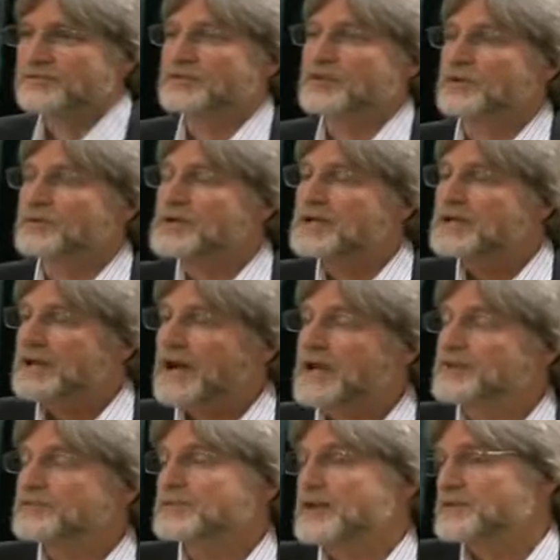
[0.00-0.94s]
so
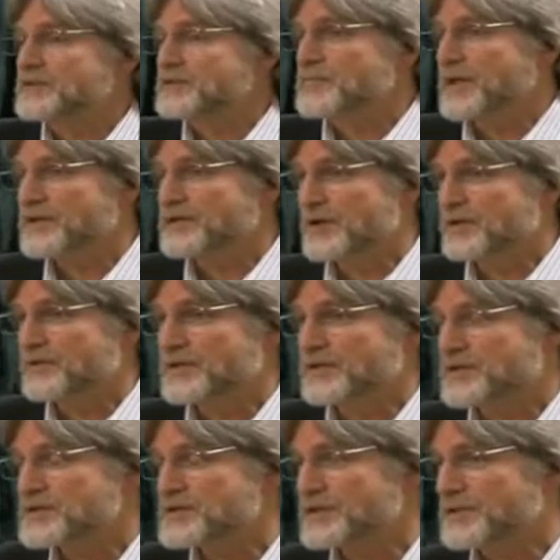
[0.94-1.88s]
I sounded my note
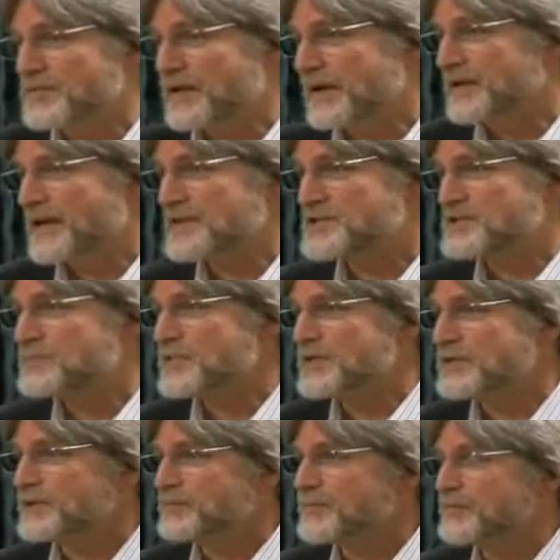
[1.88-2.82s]
initially by not
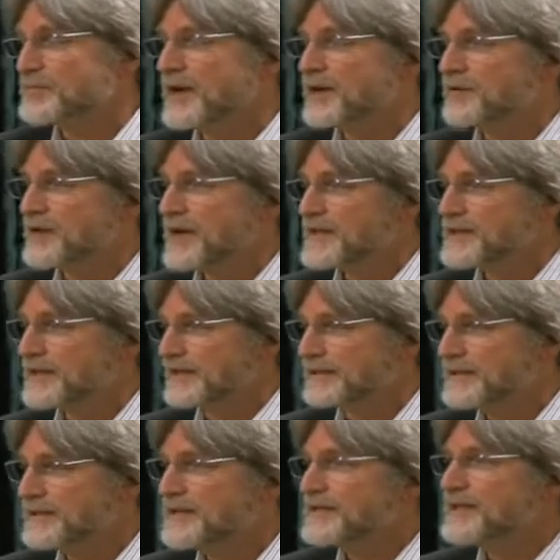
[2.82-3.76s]
speaking, but by
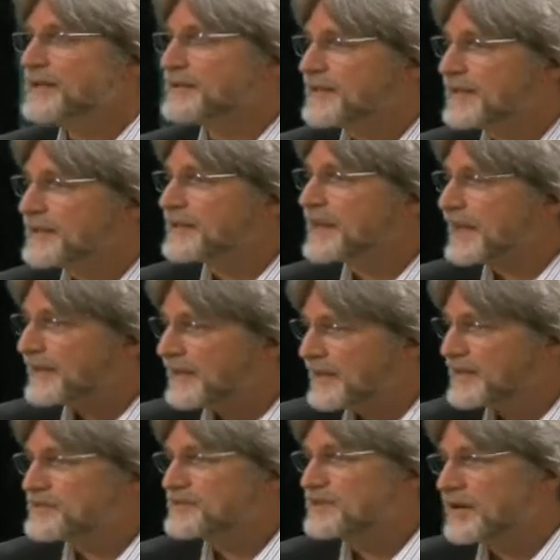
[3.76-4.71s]
writing, and then that
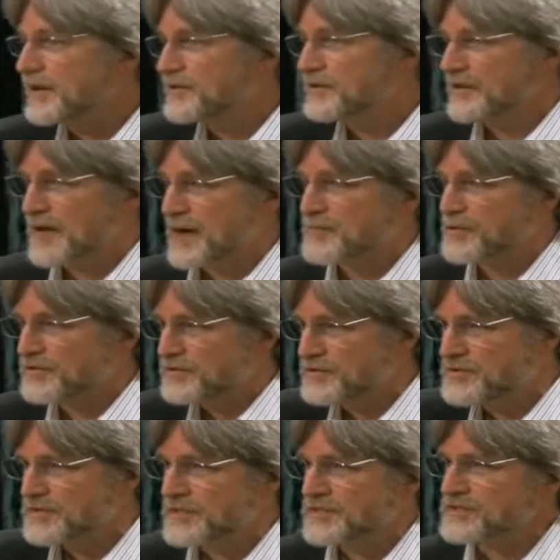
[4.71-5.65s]
led to other
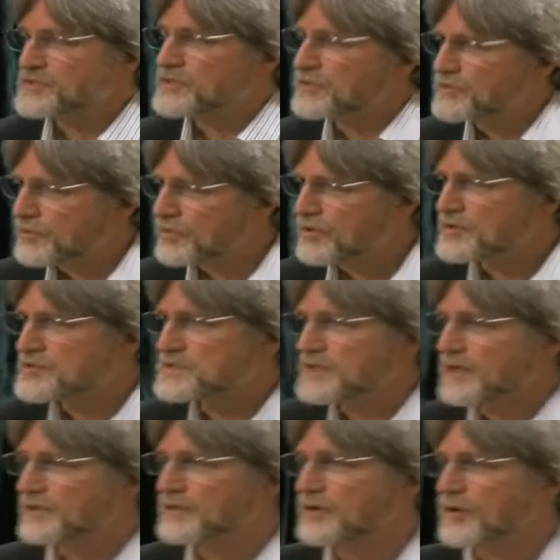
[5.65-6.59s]
opportunities. So doors
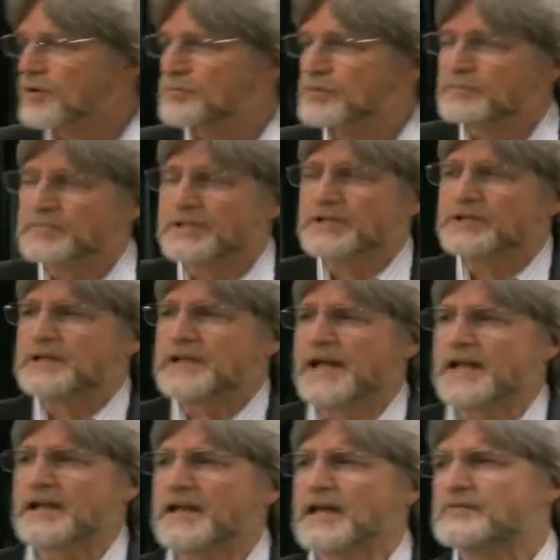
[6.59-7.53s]
started to open, but you
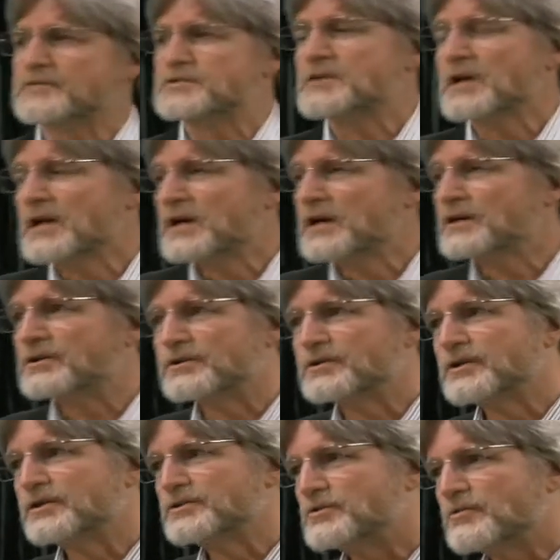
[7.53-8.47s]
can't have
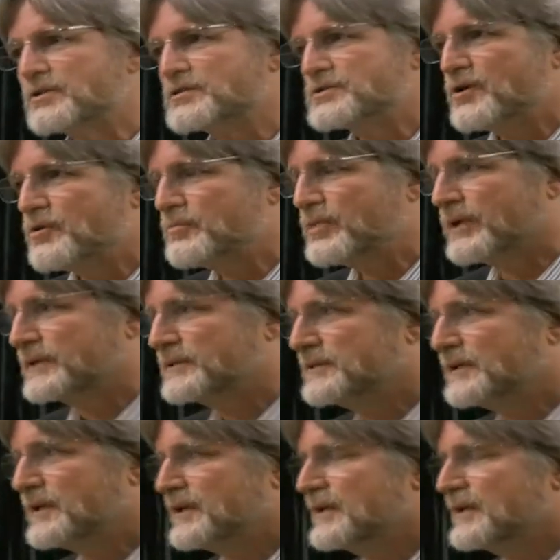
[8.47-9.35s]
the doors open